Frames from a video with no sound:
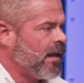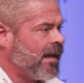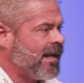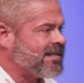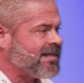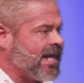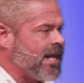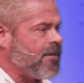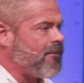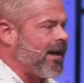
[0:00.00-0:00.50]

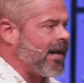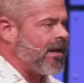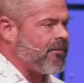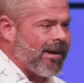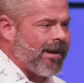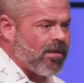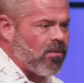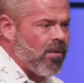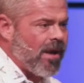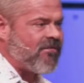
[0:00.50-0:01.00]
Is anybody,
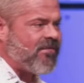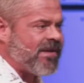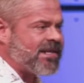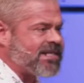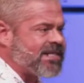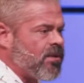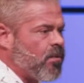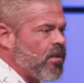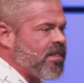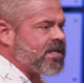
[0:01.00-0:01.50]
by the way,
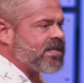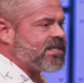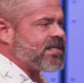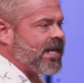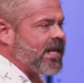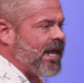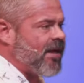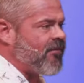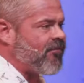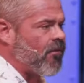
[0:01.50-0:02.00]
visiting with us
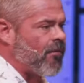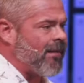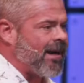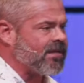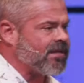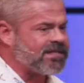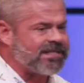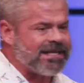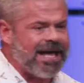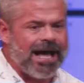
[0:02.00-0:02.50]
today from
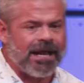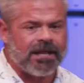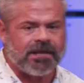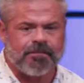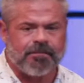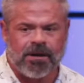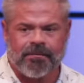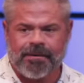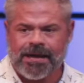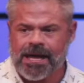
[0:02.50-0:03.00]
outside of the
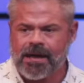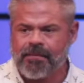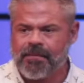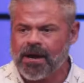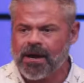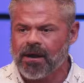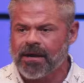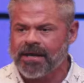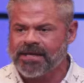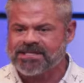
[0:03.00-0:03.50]
Birmingham
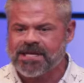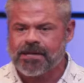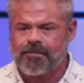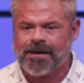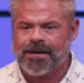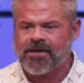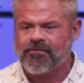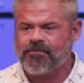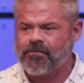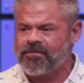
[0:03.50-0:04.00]
area? Is
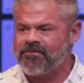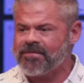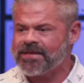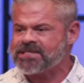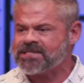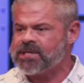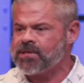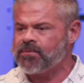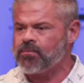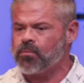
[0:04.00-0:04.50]
anybody
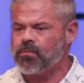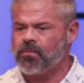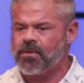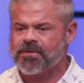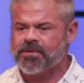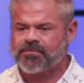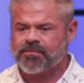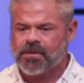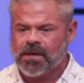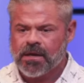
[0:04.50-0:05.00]
visiting with
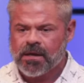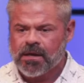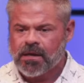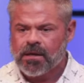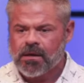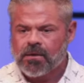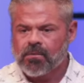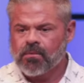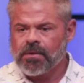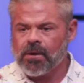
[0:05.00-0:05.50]
us?
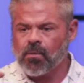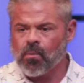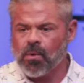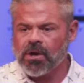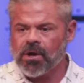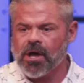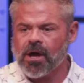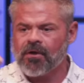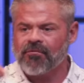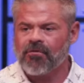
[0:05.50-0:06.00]
Where
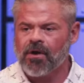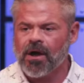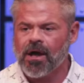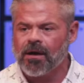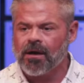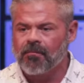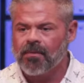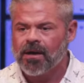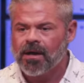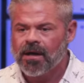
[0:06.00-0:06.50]
y'all
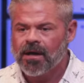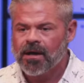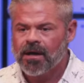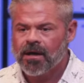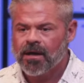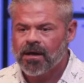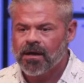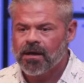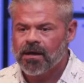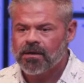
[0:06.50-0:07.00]
from?
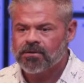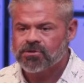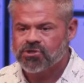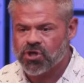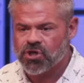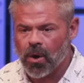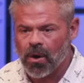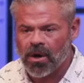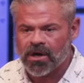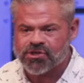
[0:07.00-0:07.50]

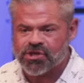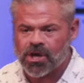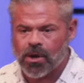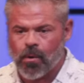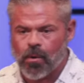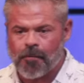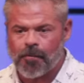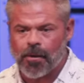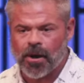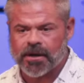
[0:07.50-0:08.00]
Georgia.
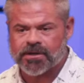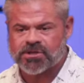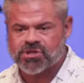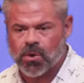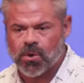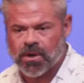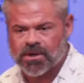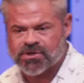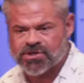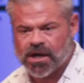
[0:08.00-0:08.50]
What part of
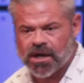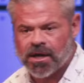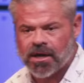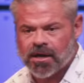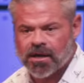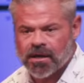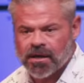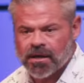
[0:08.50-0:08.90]
Georgia?